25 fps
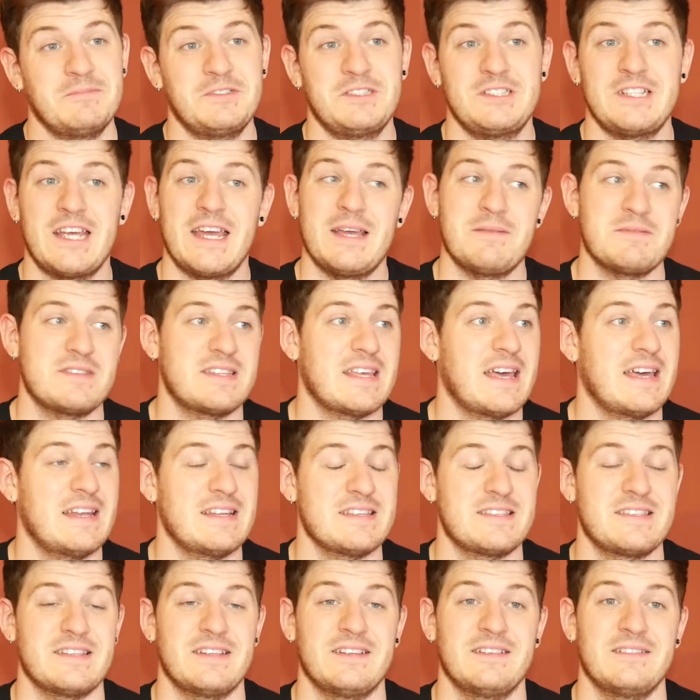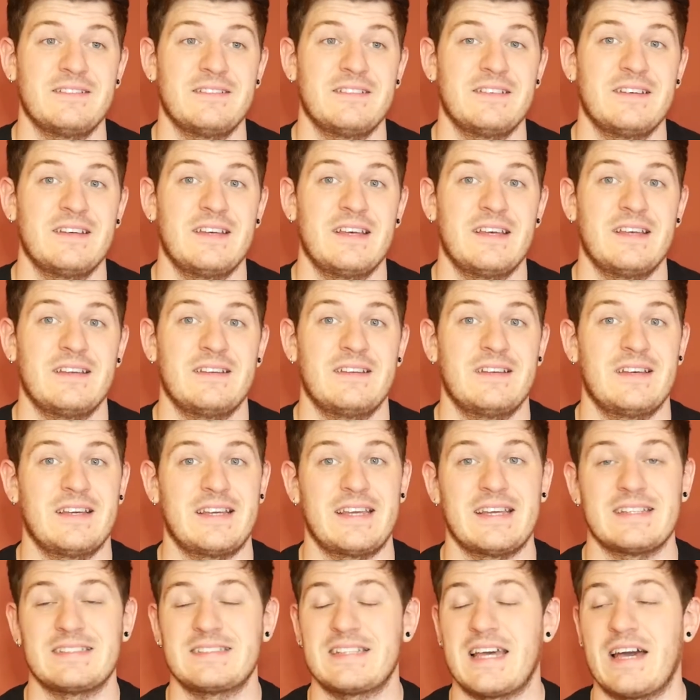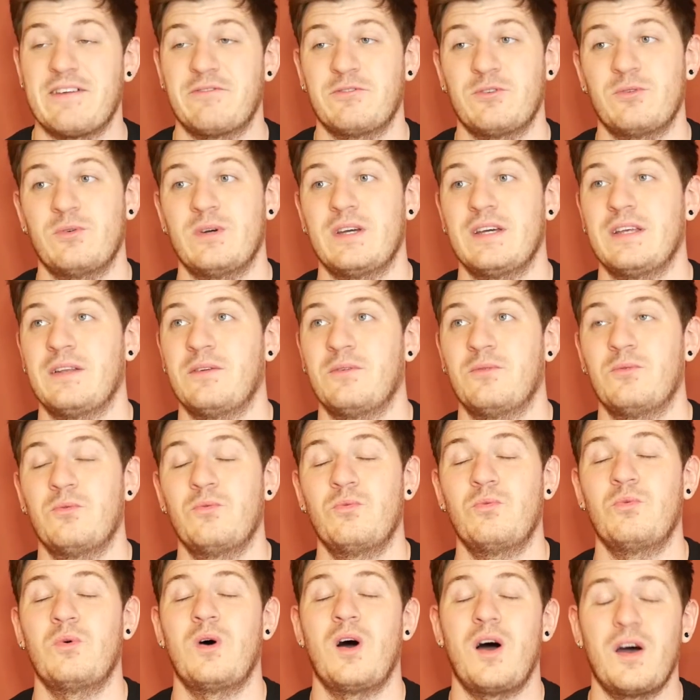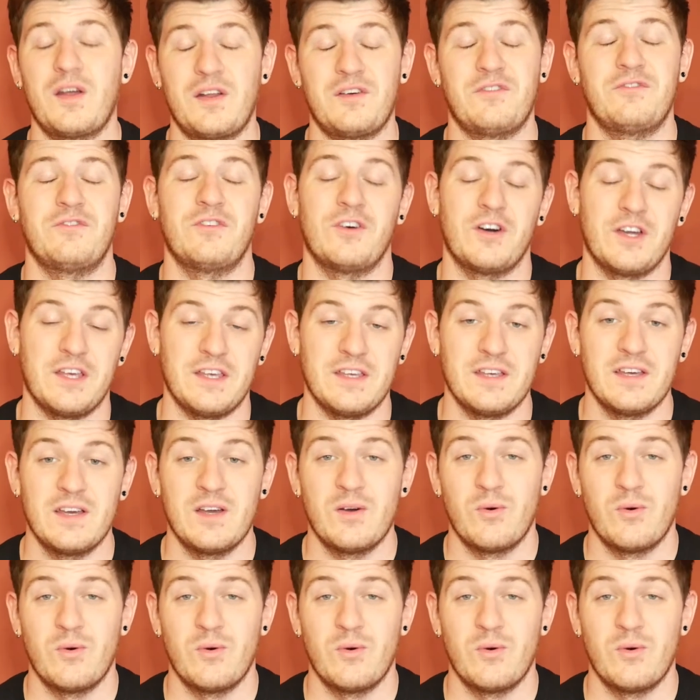James Tennyson against Gavin Gwynne. What a fight.